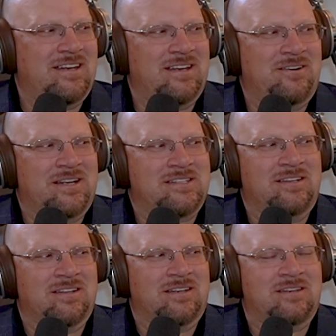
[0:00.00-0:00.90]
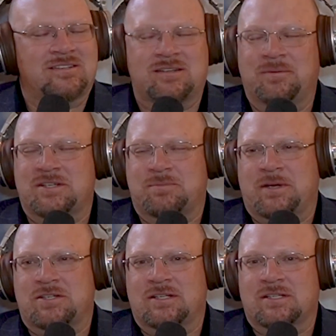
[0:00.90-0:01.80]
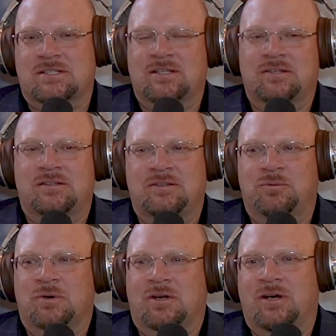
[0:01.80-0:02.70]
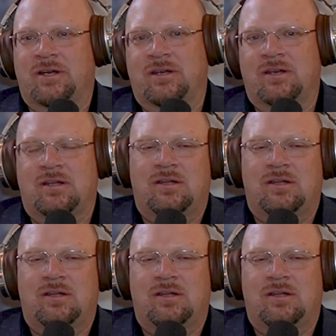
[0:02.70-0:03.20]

it interesting that some of the specialists that work on